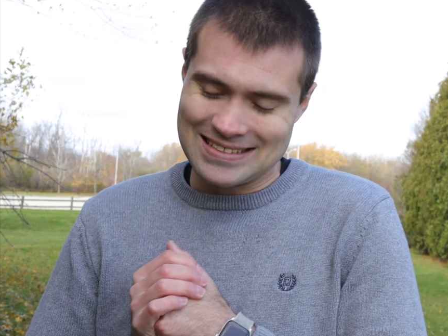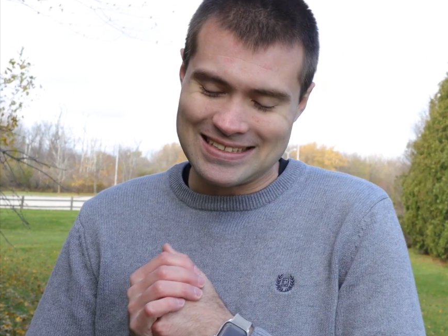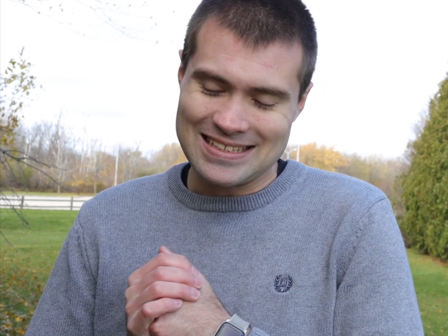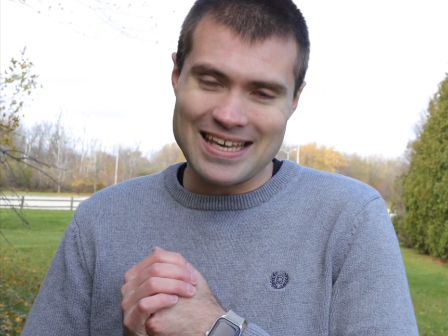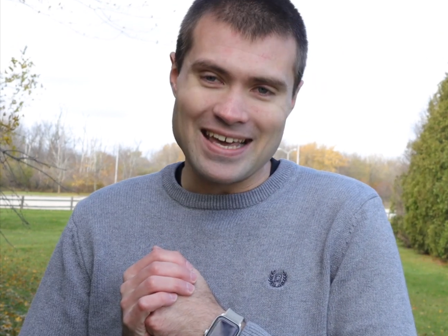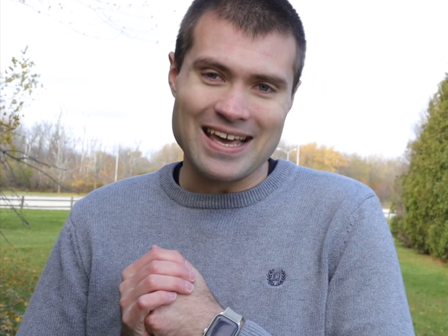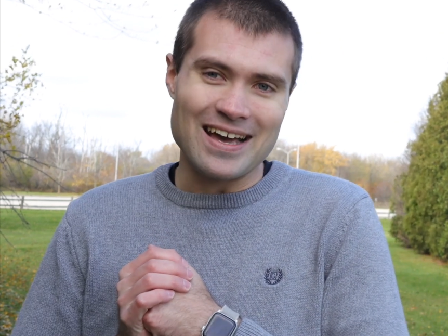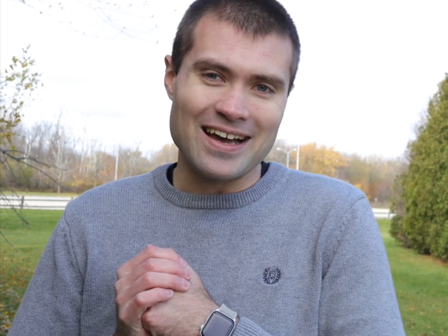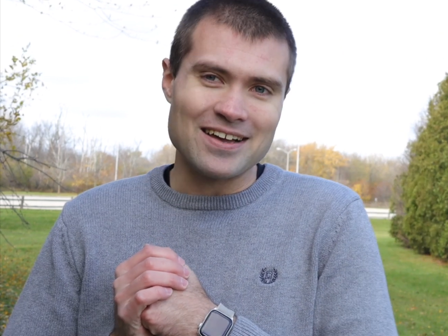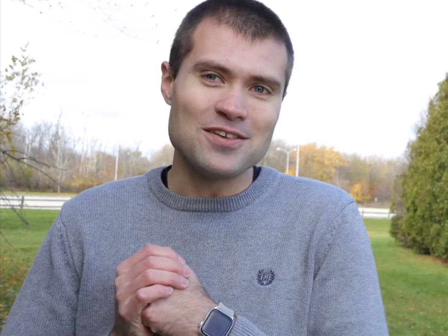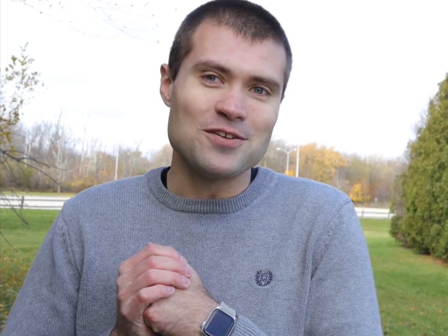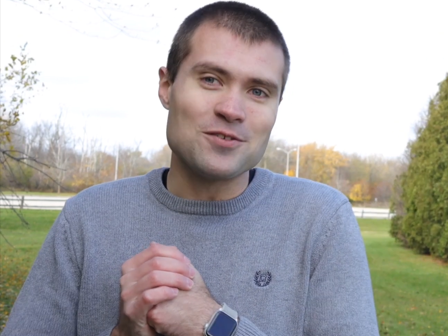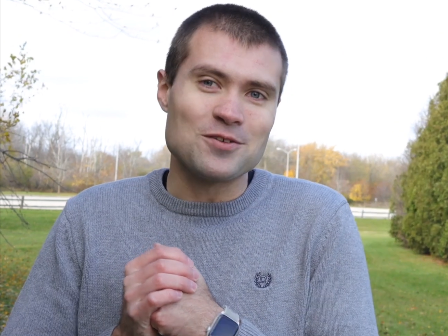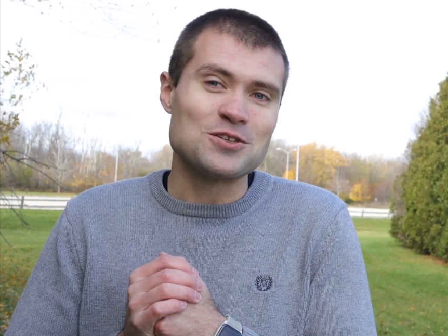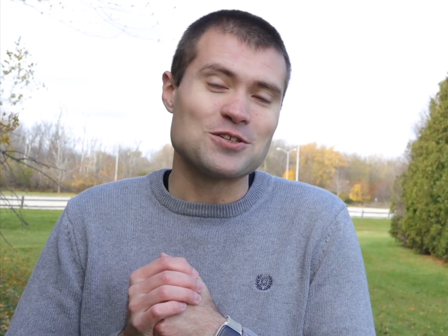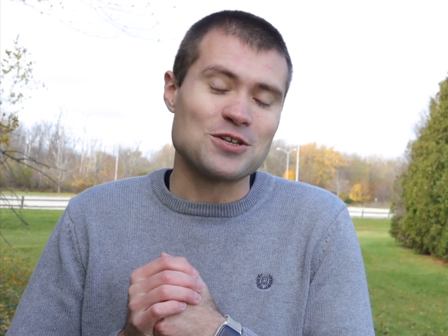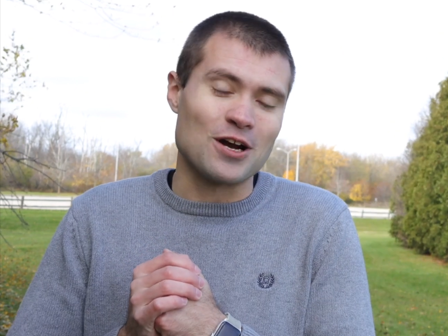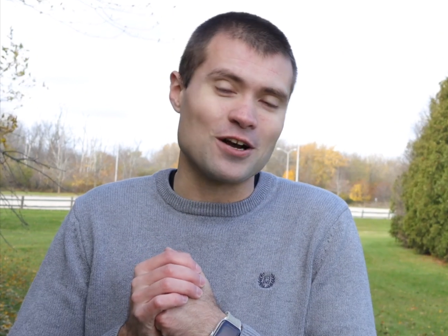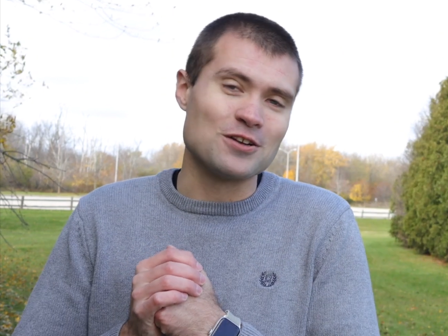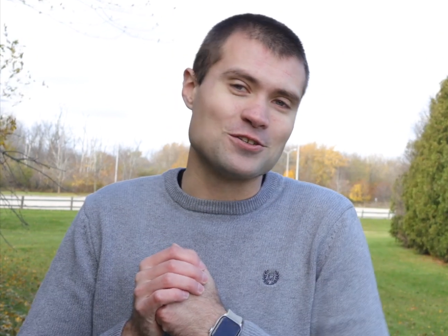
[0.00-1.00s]
Yeah, you can
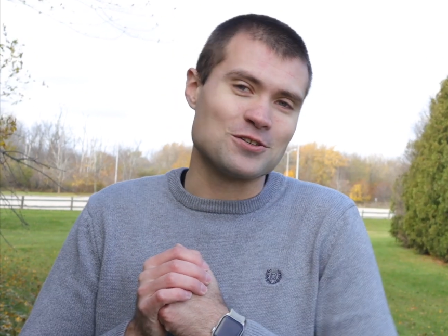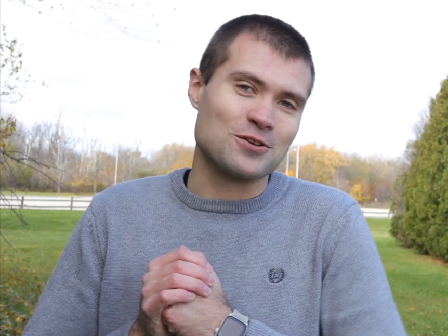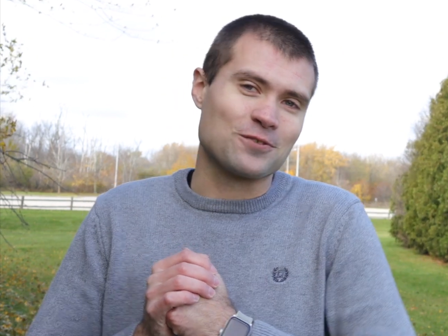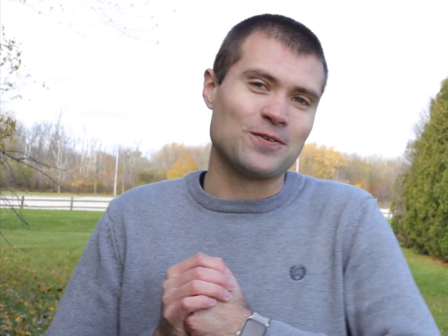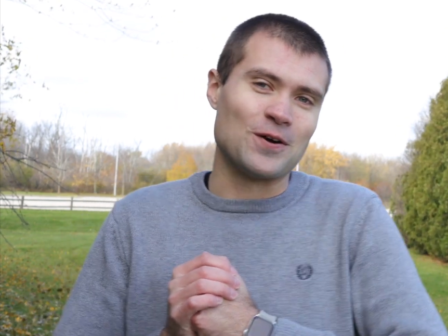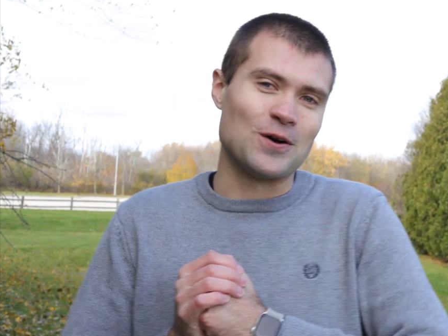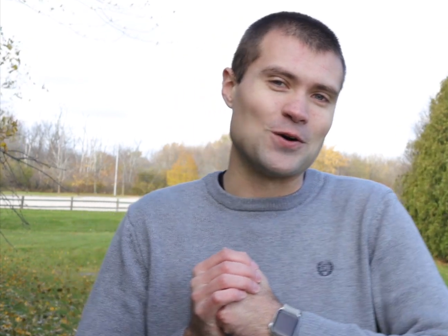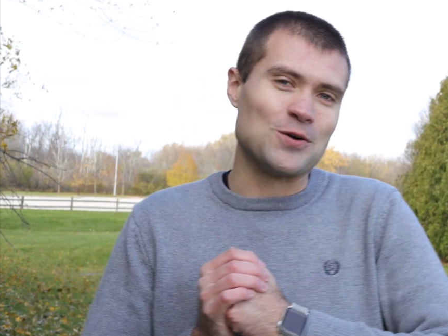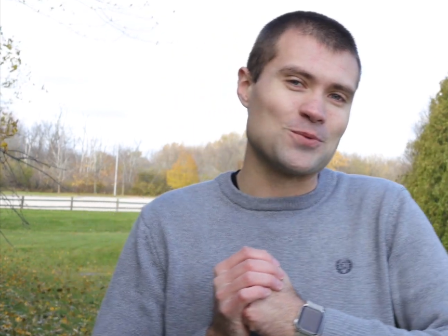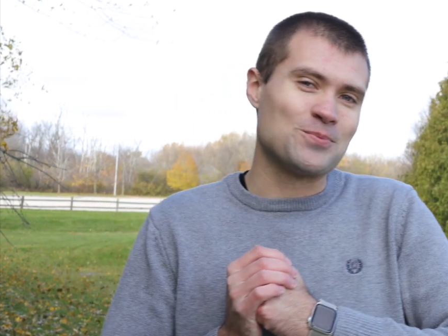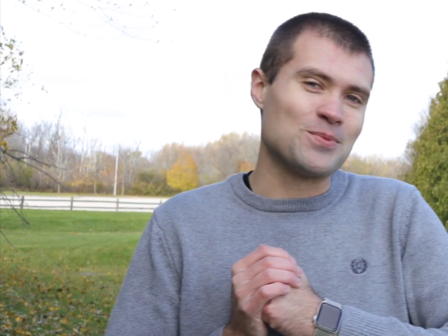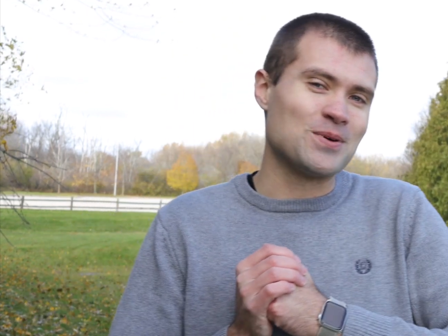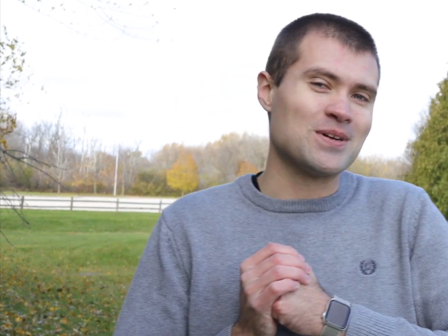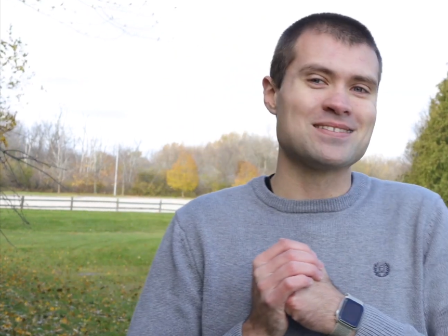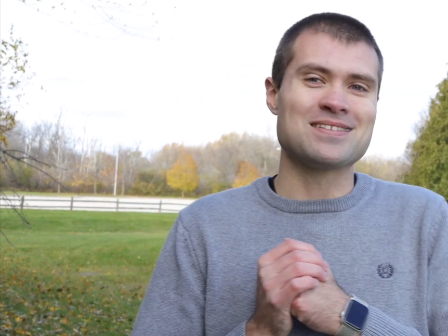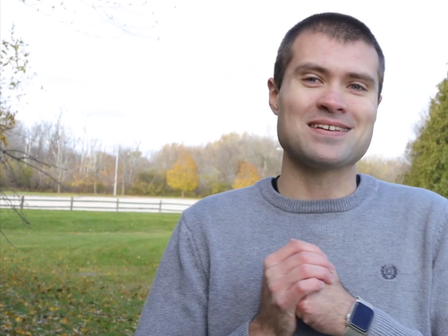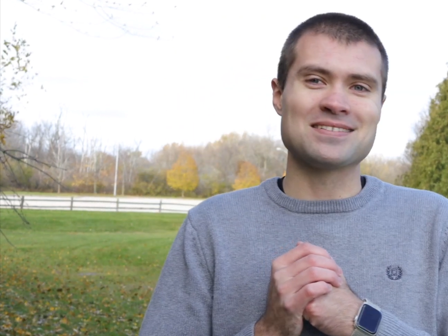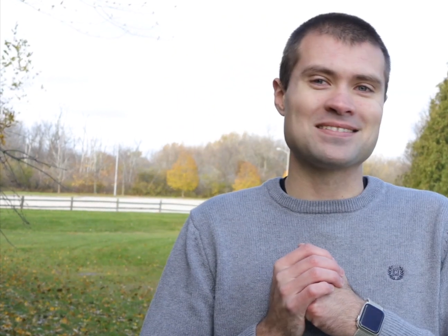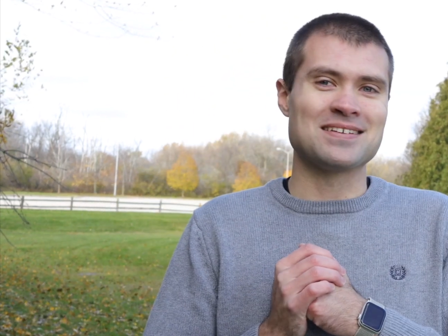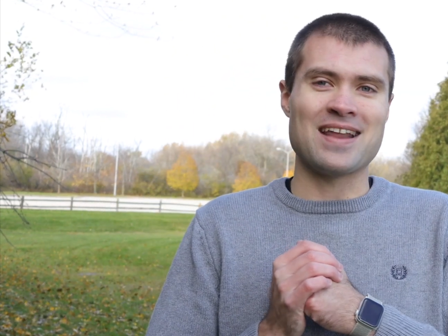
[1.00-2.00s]
charge your phone, but
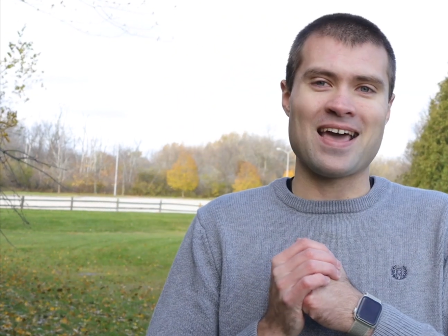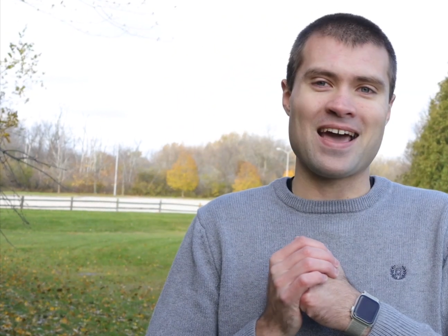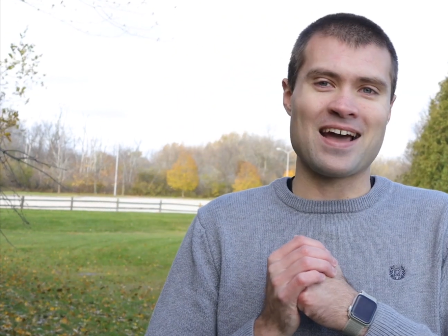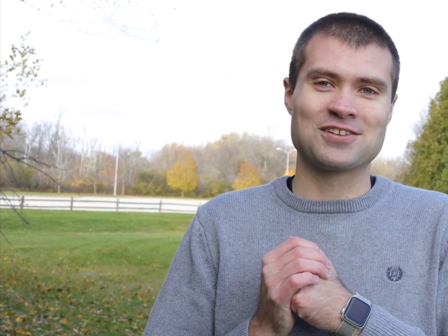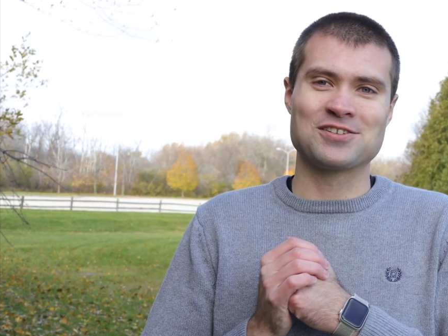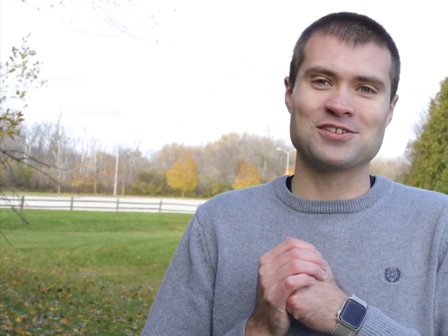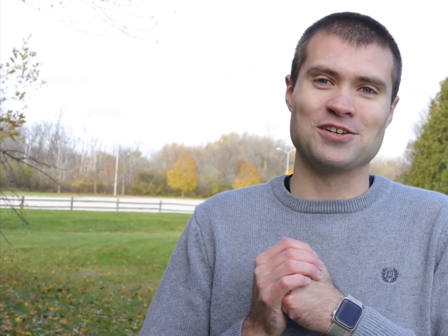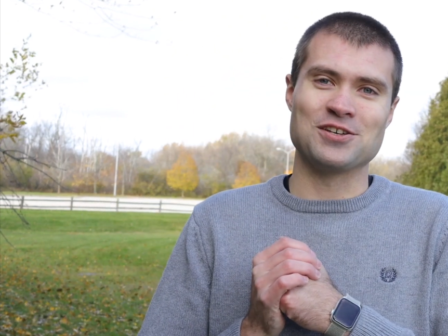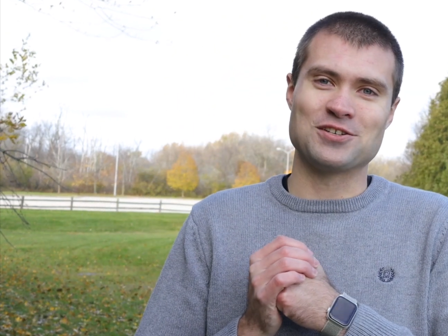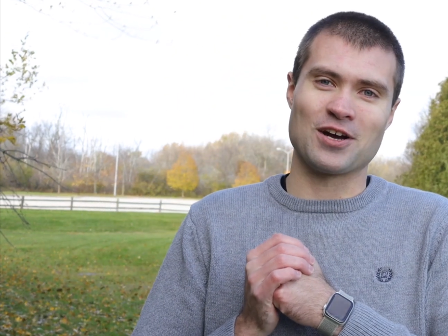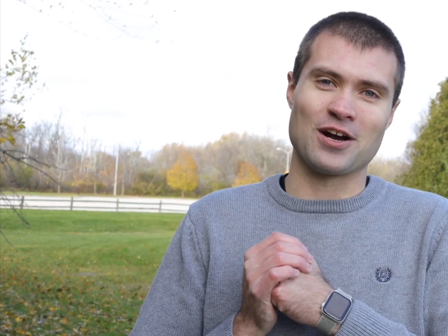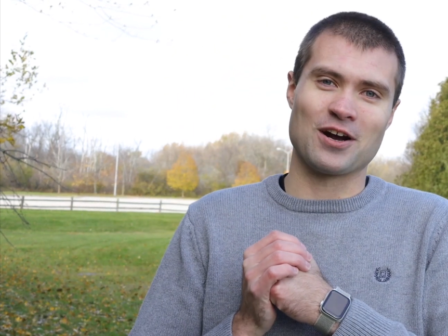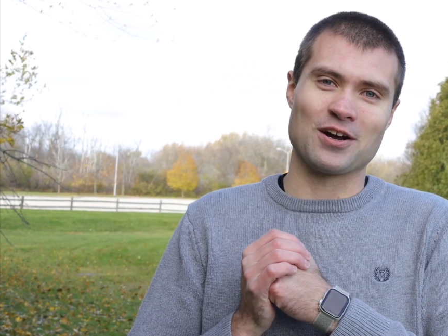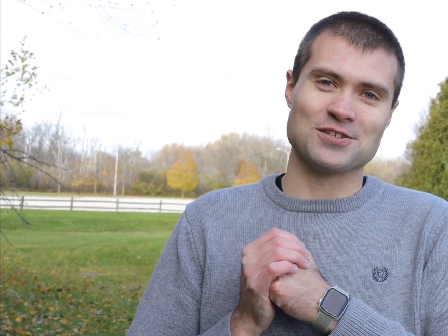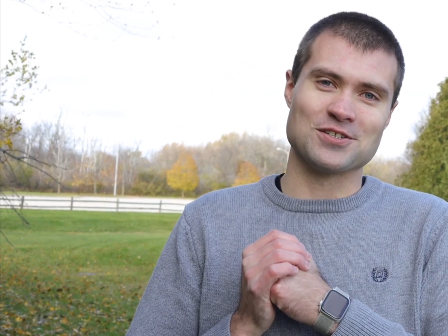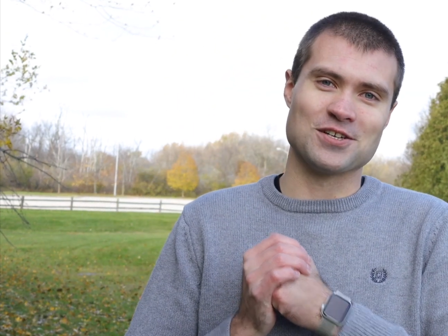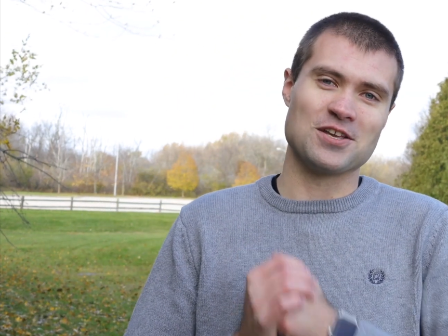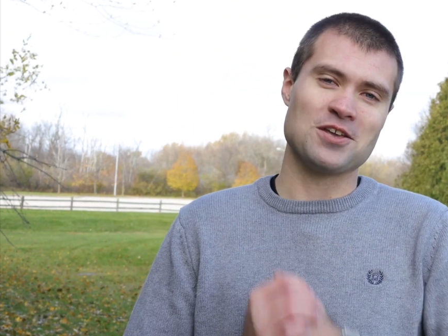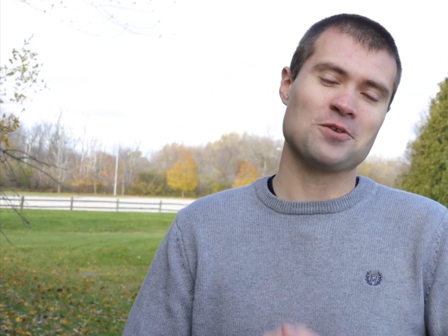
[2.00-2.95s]
it doesn't actually charge it.